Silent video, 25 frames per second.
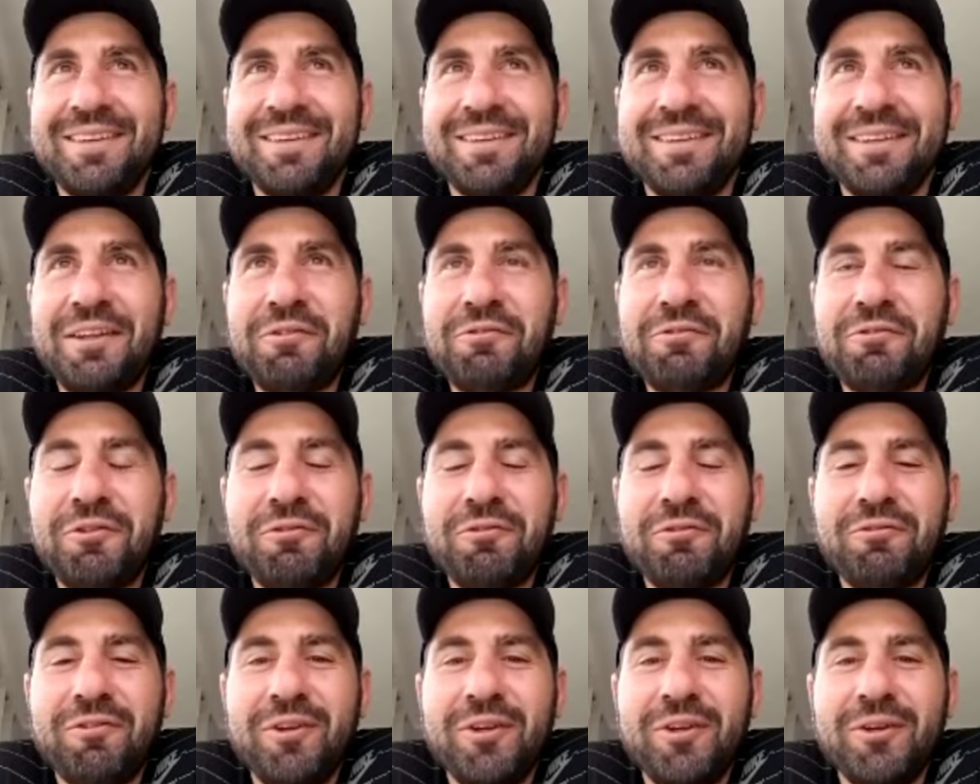left
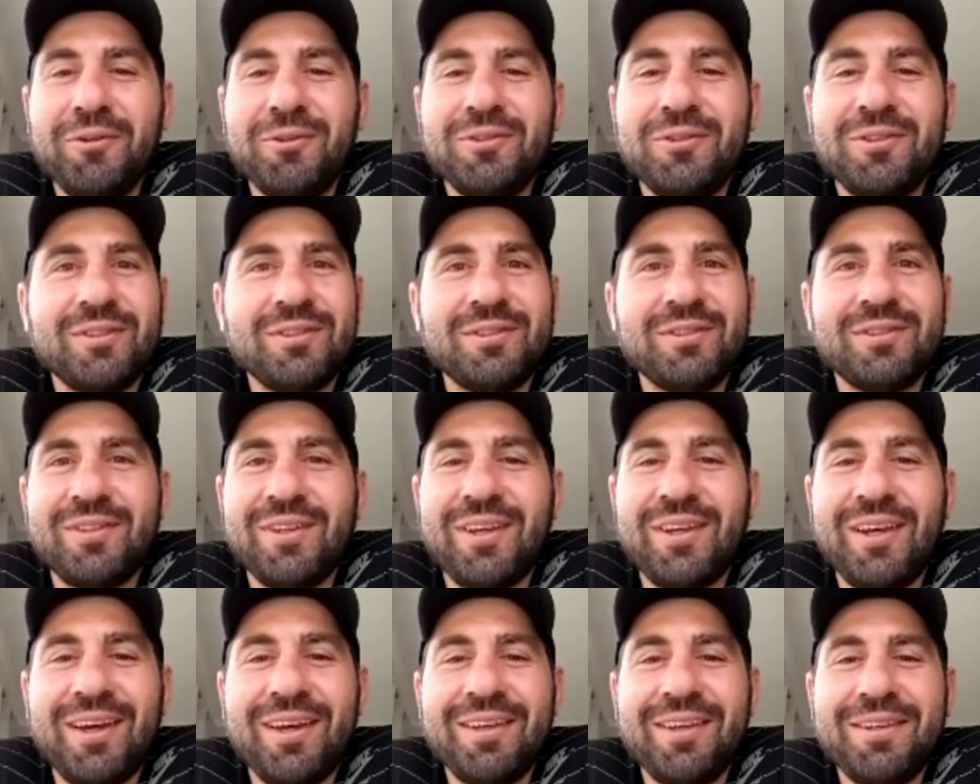of field, just
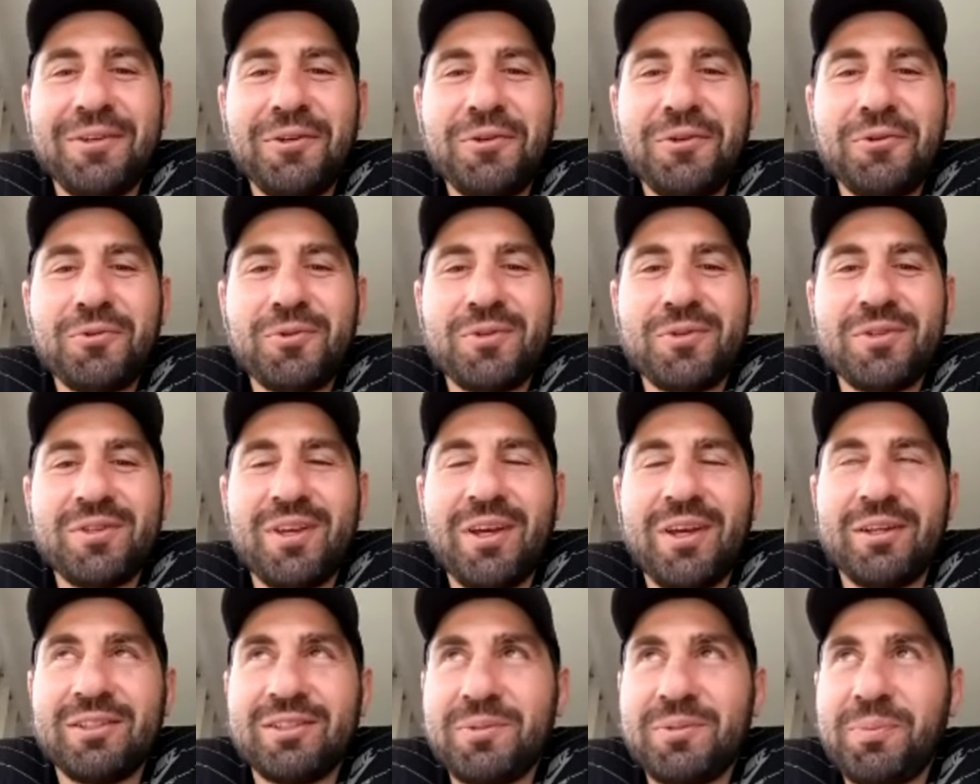the usual
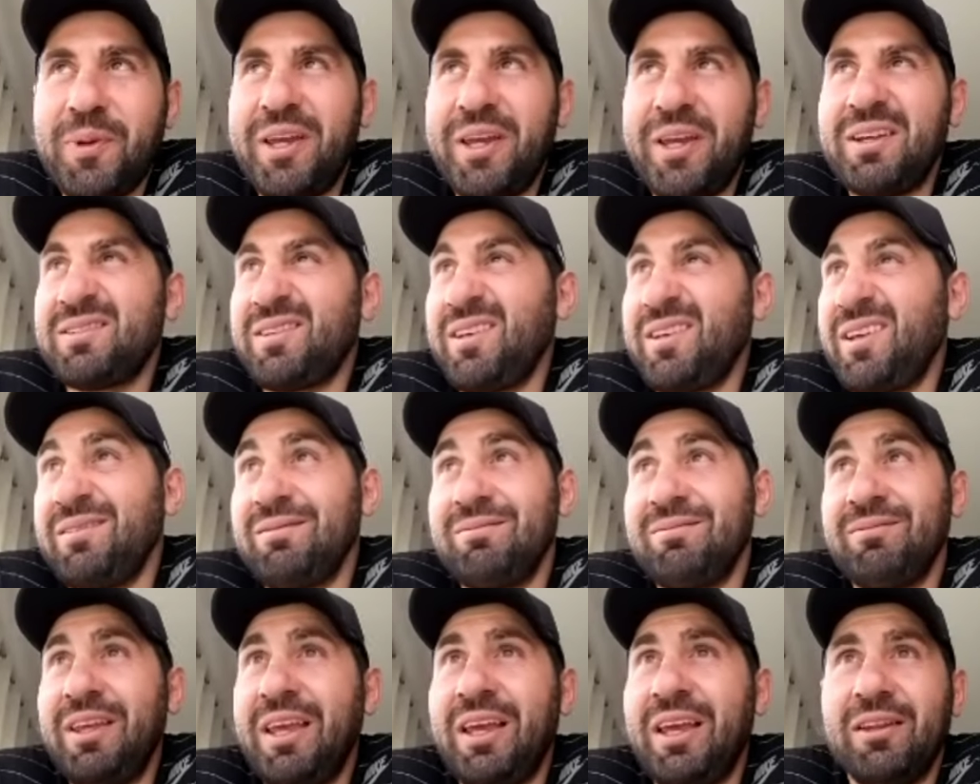suspects. And,
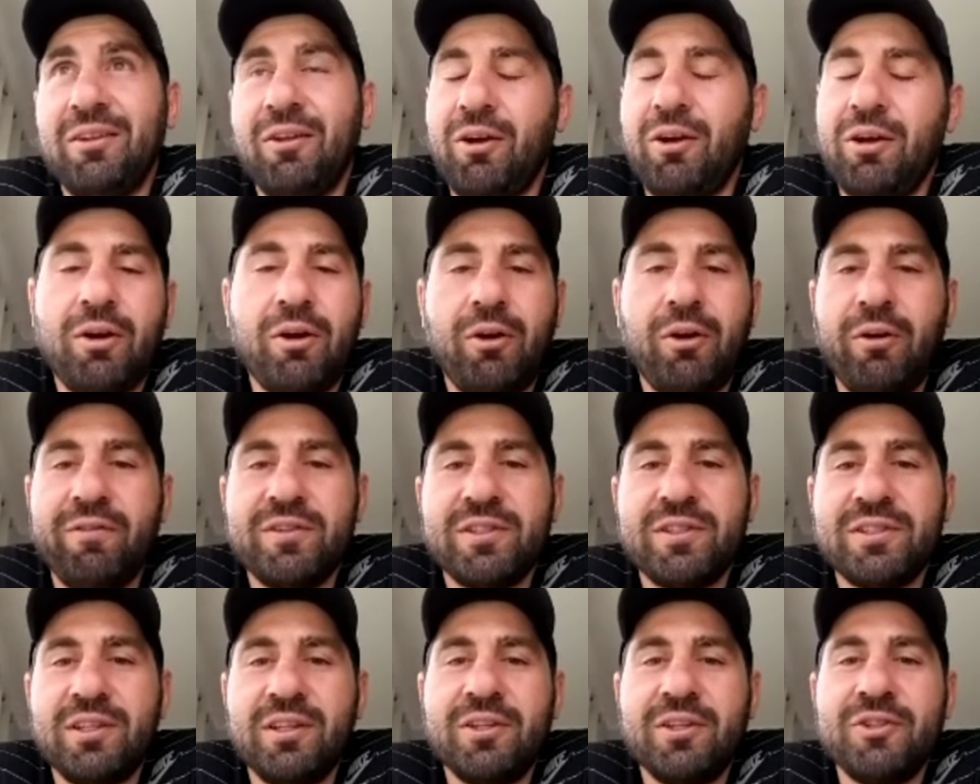yeah, like I
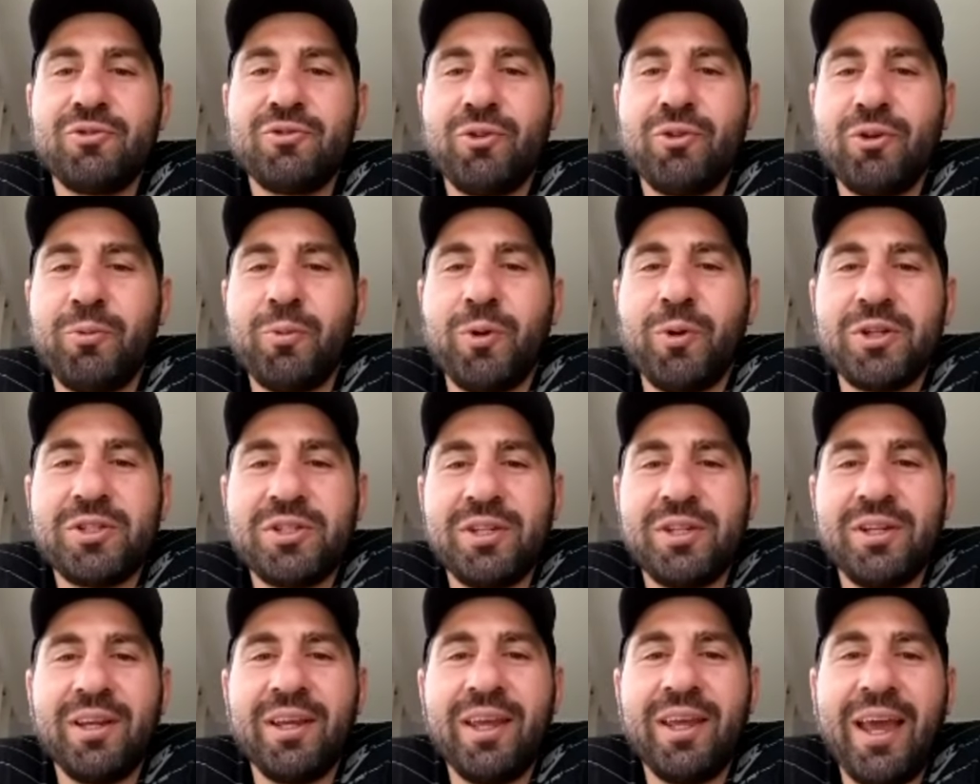obviously enjoyed
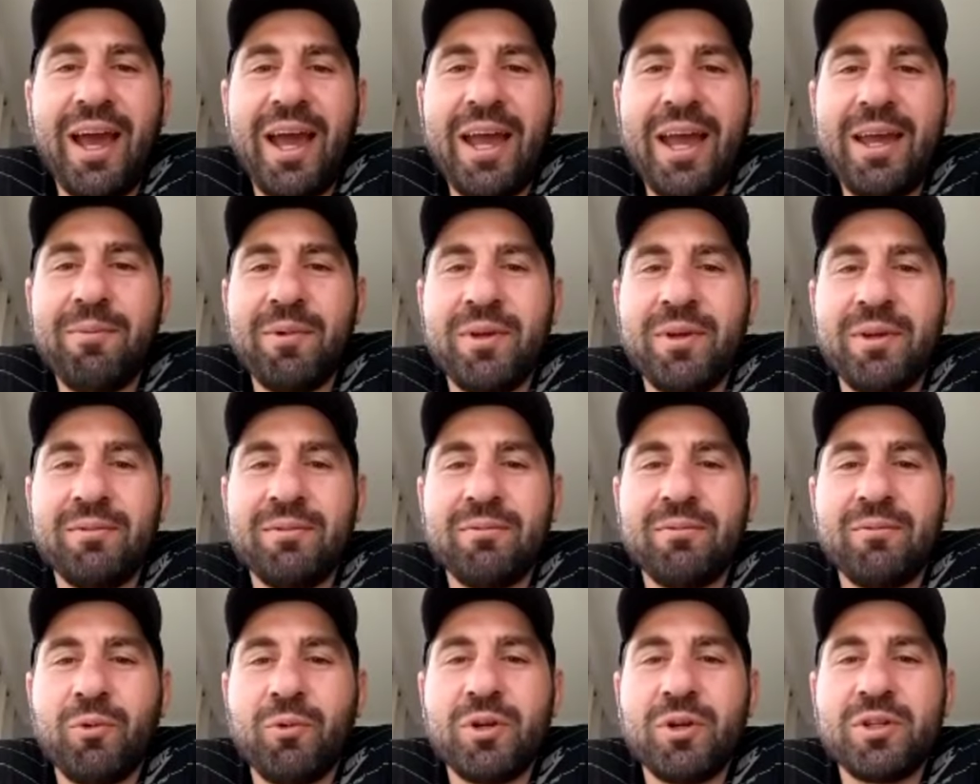watching the game and
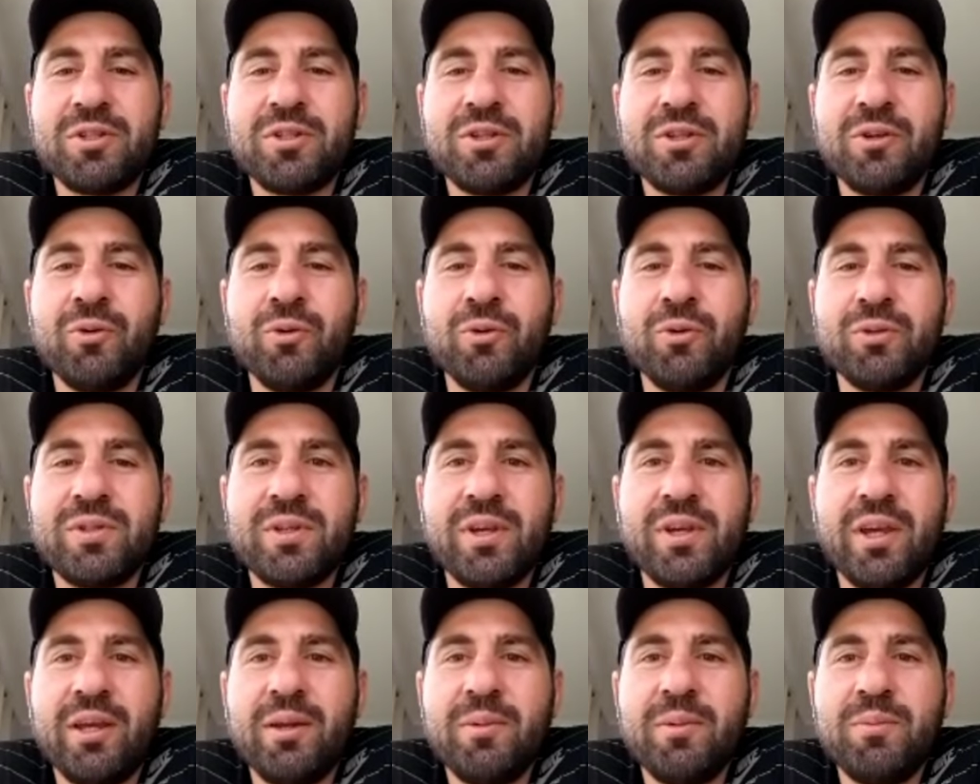watching all
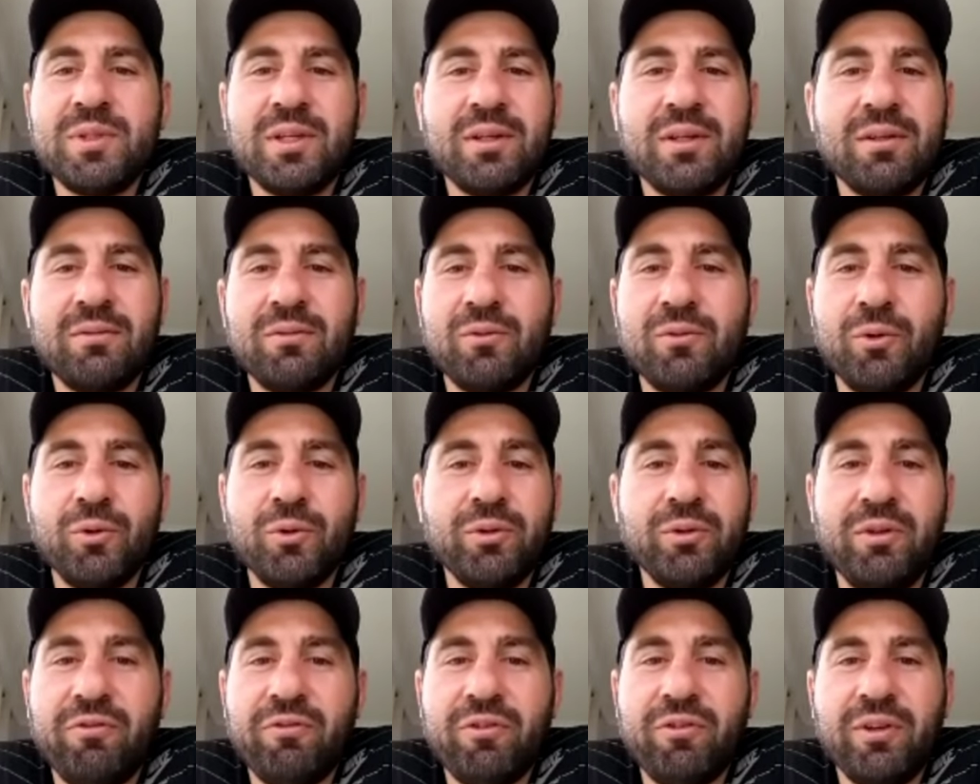teams and
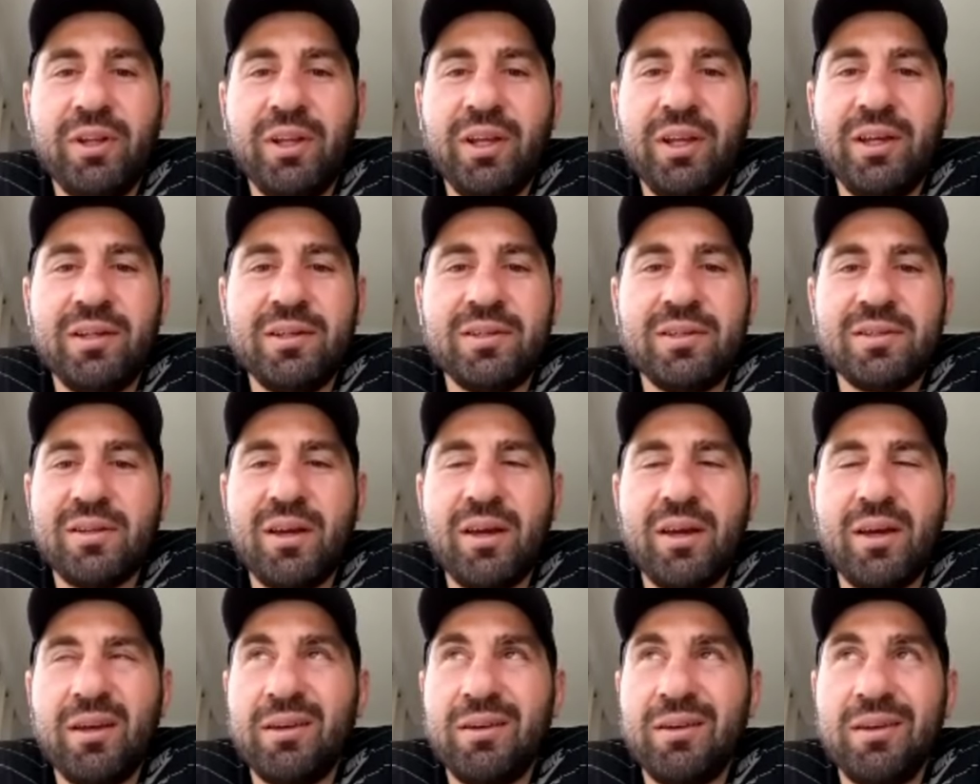all different leagues.
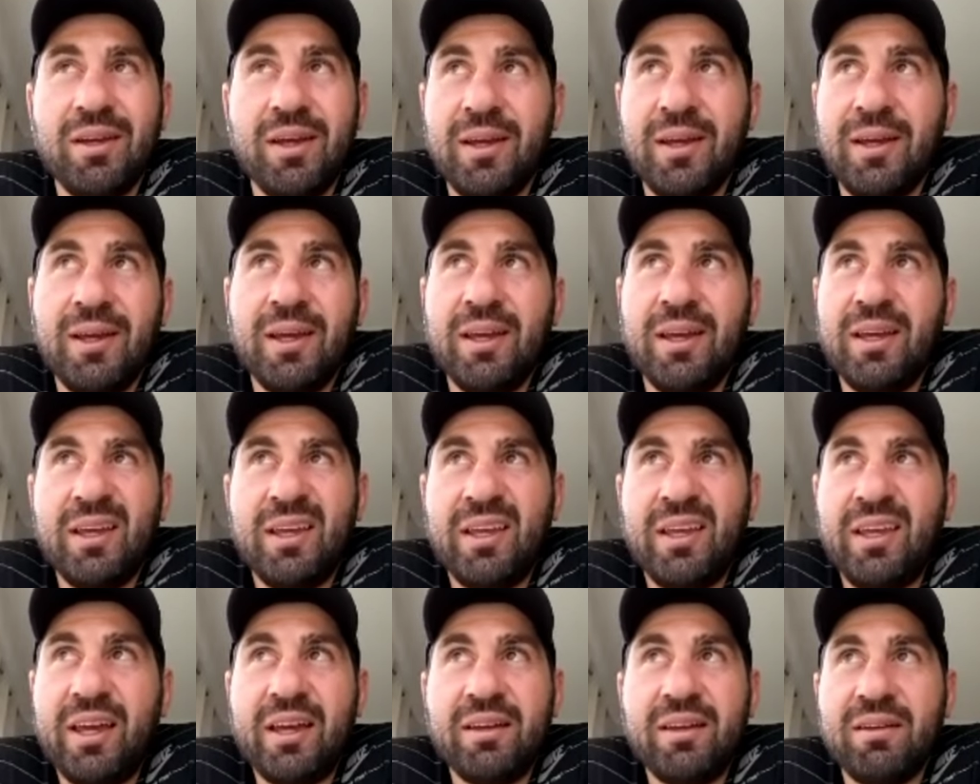So,
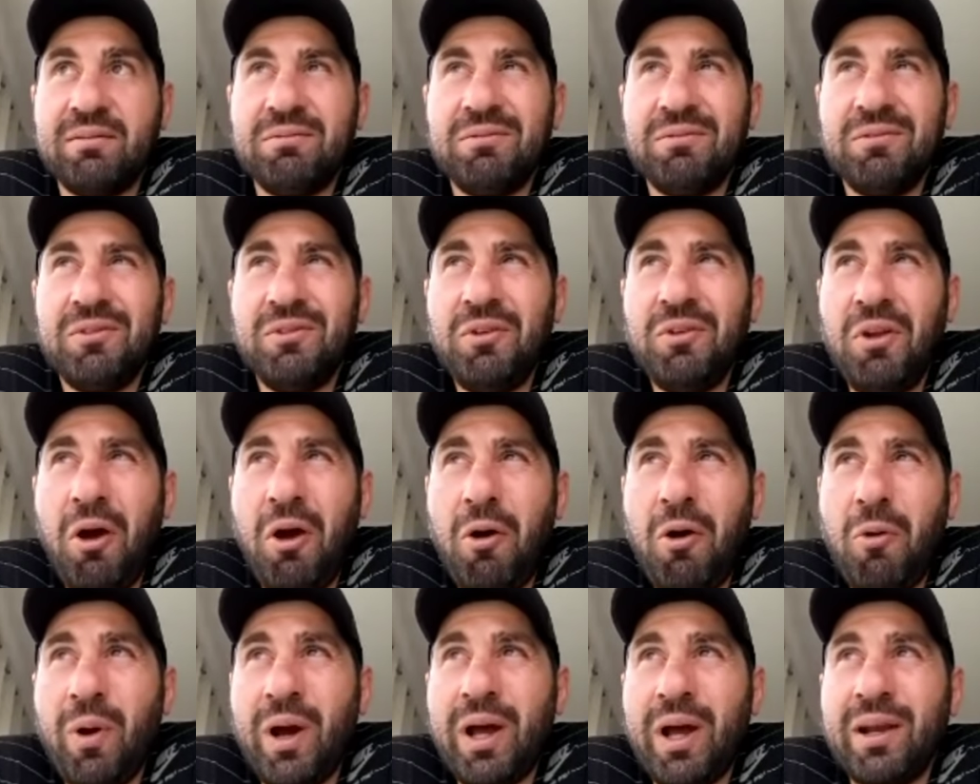yeah, no
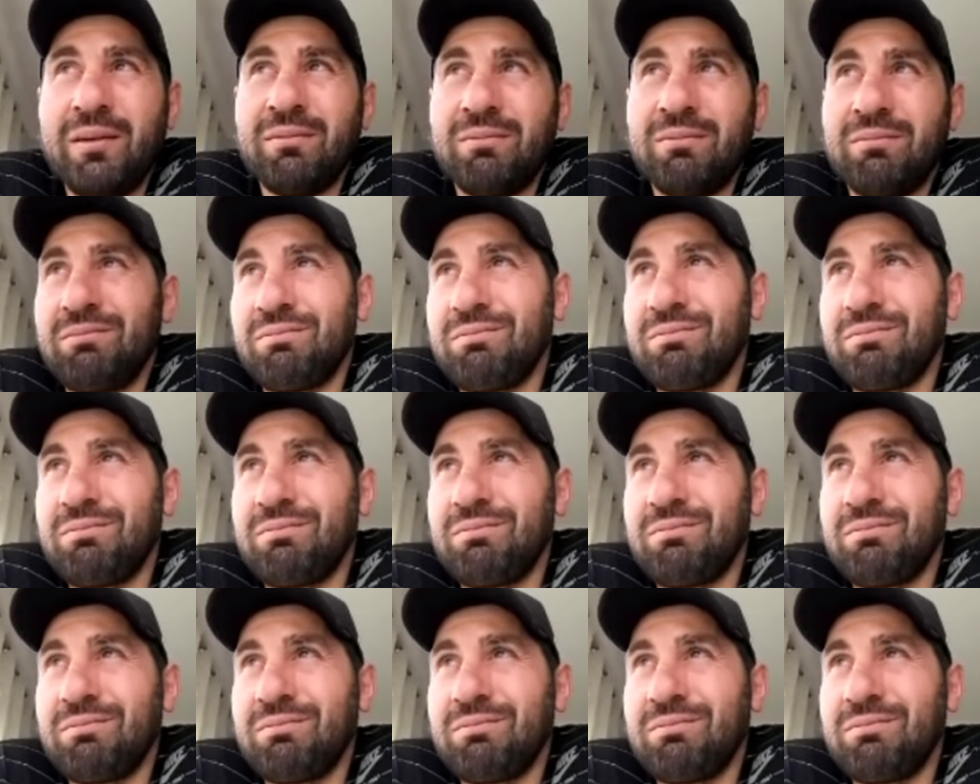one,